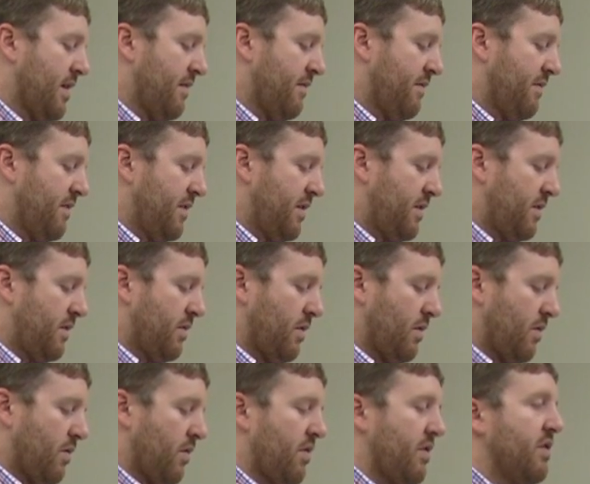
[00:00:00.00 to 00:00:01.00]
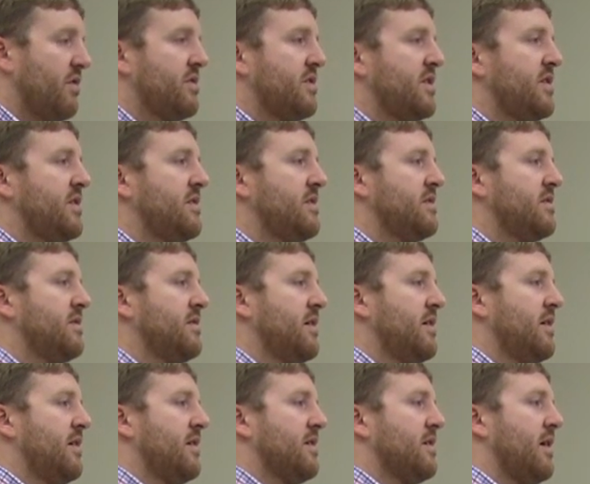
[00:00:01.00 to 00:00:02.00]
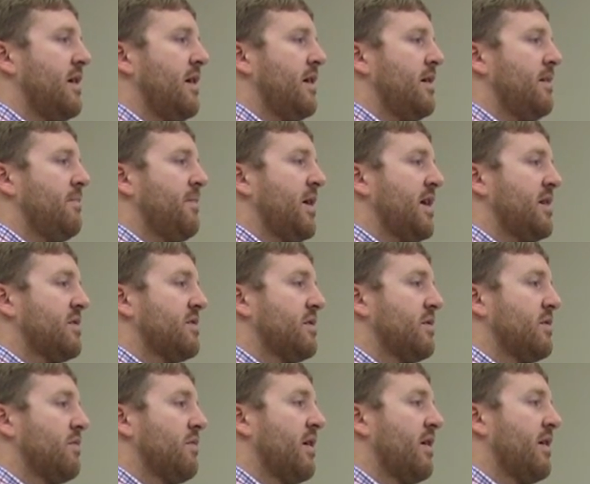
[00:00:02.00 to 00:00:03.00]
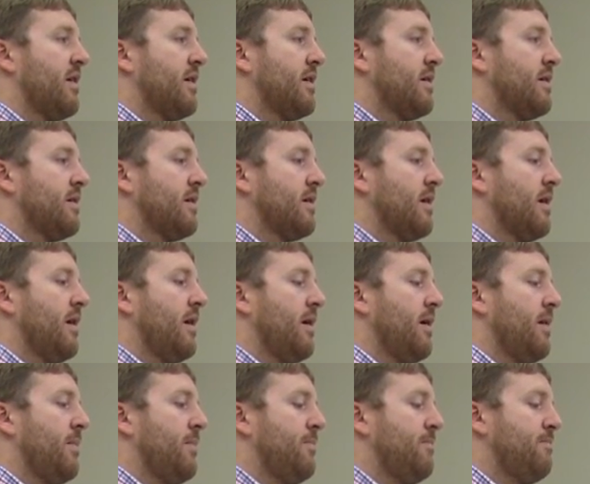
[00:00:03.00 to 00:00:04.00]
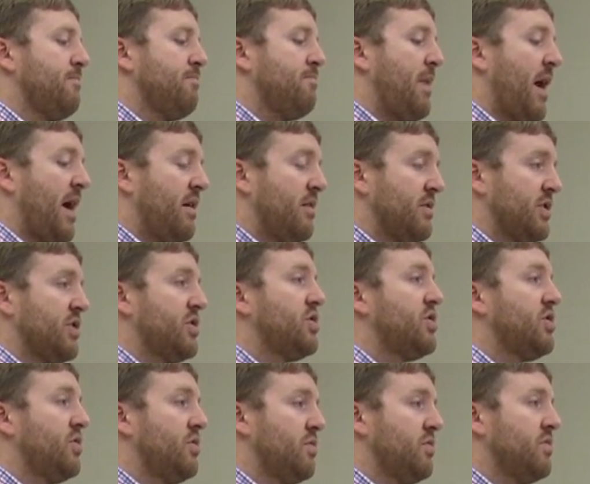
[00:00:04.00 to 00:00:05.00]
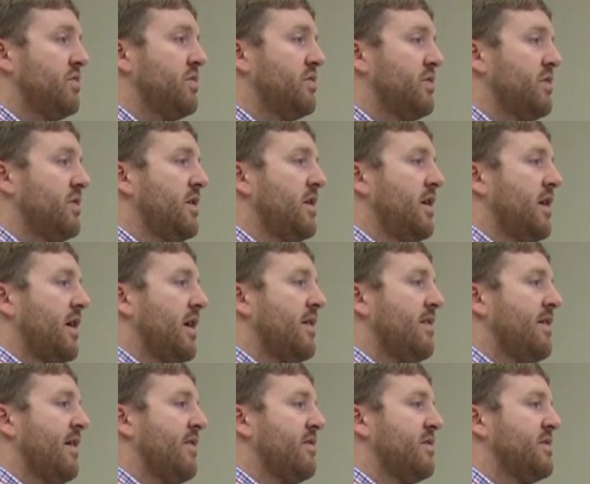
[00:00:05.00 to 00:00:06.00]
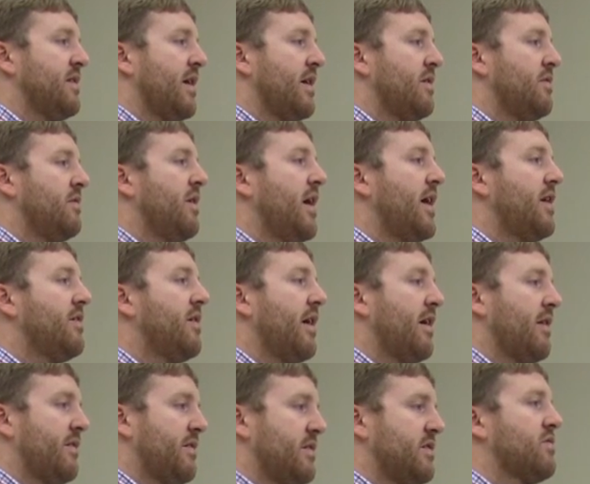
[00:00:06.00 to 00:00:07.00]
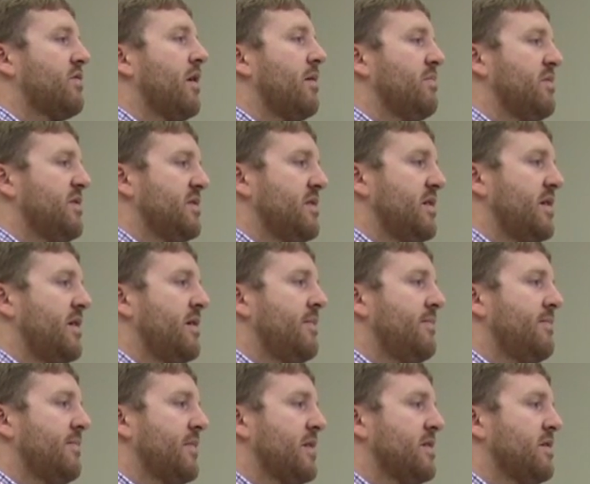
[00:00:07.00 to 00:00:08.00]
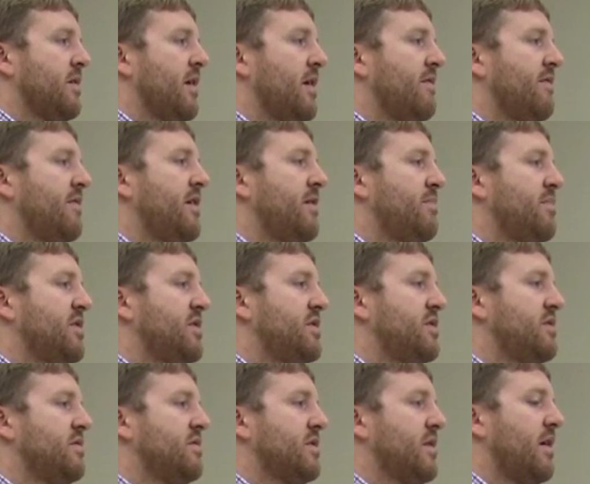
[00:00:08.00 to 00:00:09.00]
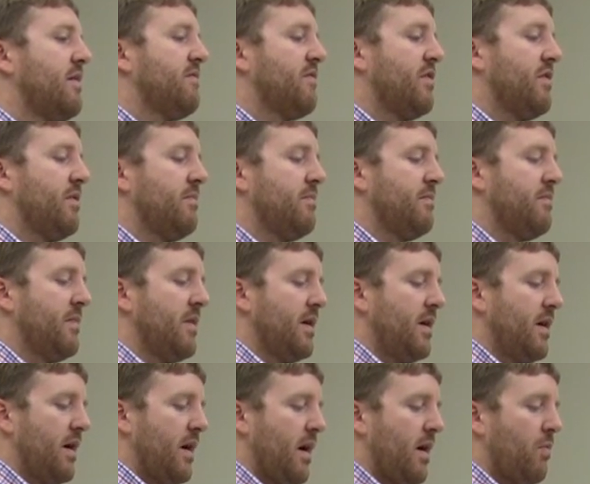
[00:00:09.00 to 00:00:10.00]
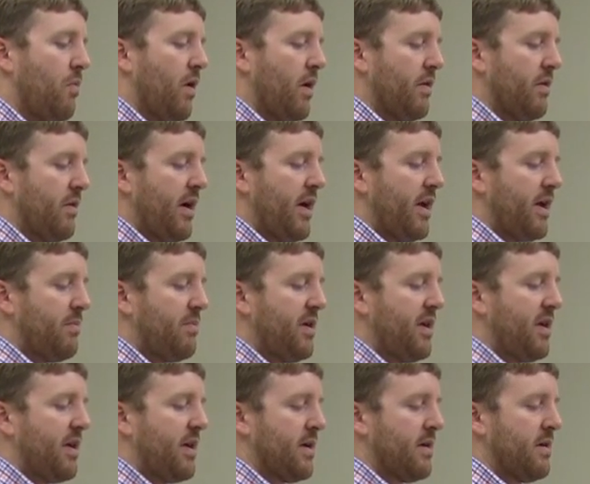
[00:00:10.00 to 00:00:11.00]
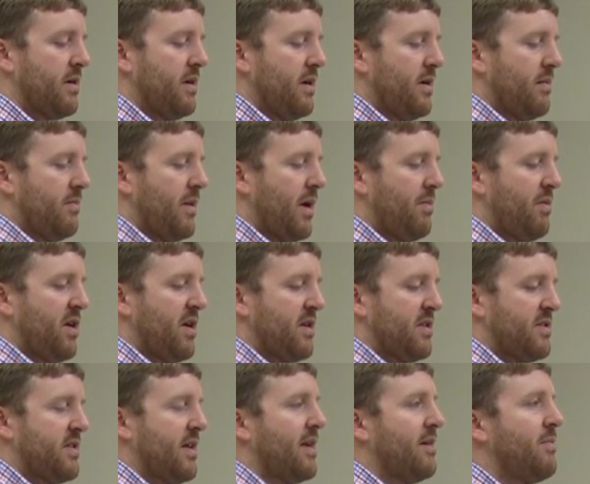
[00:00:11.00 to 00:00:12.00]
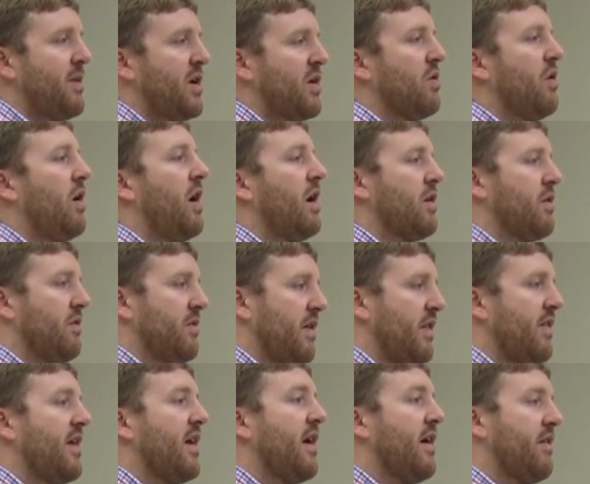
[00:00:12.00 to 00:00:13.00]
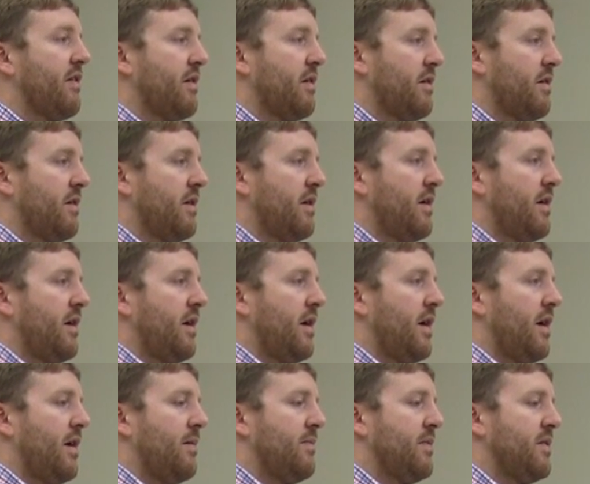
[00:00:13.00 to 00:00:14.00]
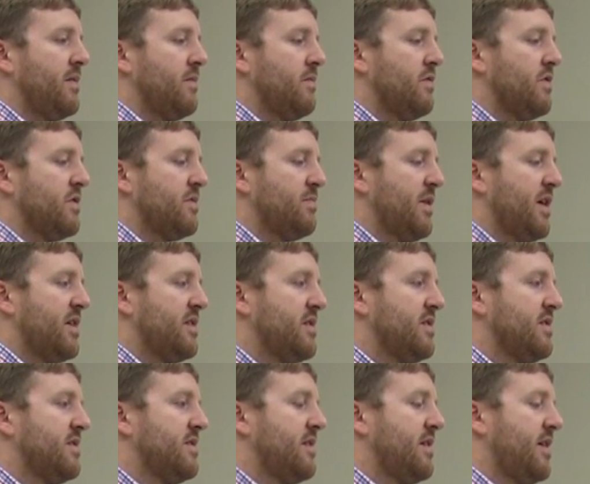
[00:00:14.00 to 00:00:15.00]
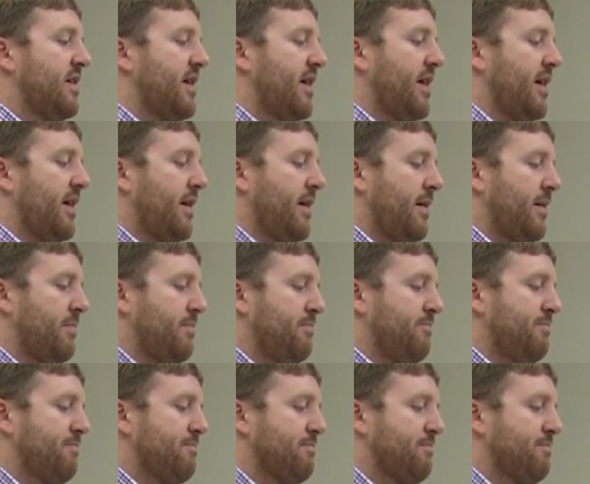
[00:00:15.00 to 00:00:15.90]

kind of the orthoses, uh, making sure you're wearing um, balanced shoes and that there's no leg length discrepancy. Because a lot of hip issues come from um, one leg being maybe a centimeter longer than the other, um, which patients need a uh,